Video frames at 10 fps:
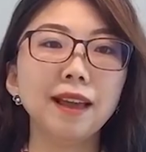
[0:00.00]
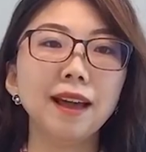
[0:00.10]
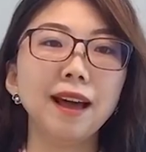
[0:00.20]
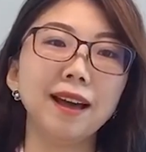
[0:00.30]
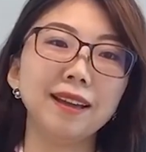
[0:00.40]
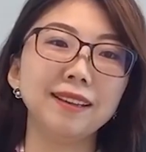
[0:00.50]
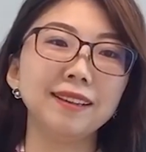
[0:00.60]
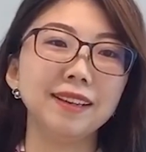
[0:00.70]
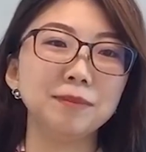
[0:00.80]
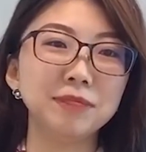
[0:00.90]
Hi,
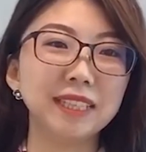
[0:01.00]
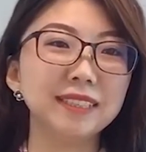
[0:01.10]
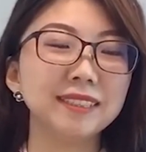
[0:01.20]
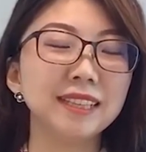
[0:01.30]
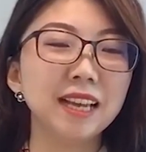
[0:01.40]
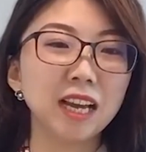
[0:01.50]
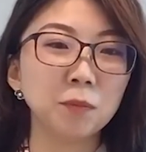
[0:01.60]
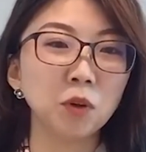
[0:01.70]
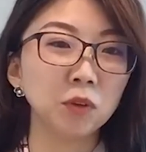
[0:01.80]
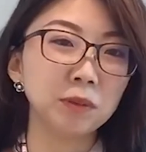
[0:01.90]
I'm Jess.
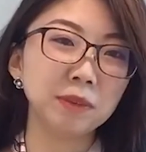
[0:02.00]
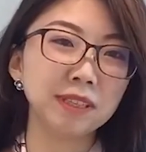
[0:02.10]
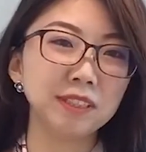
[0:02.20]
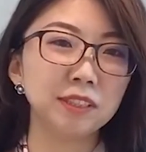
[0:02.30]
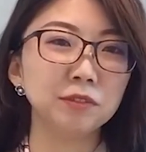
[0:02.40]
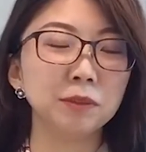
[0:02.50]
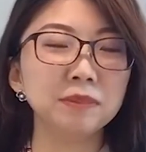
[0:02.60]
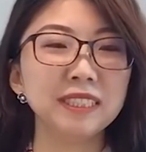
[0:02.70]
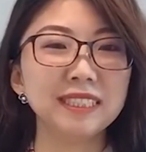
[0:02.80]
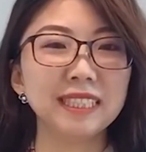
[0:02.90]
I'm an audit manager from
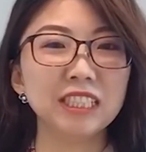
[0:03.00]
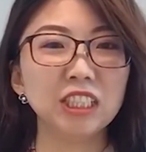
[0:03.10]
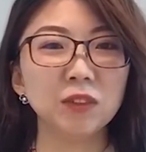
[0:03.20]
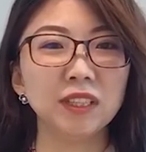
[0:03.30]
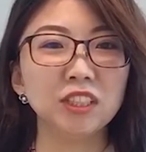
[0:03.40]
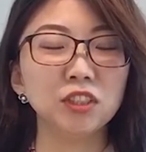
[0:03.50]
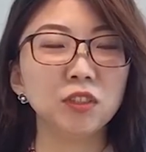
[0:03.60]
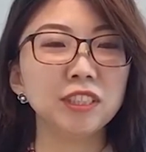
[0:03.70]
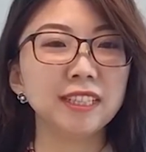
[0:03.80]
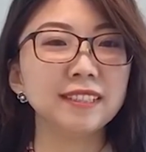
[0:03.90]
Dezan Shira and
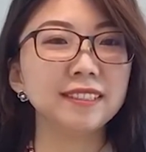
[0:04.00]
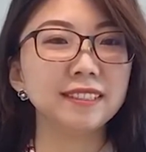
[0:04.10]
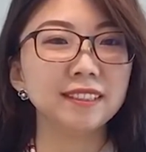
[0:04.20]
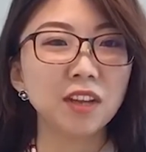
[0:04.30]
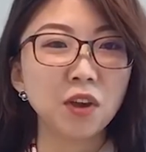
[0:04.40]
Associates.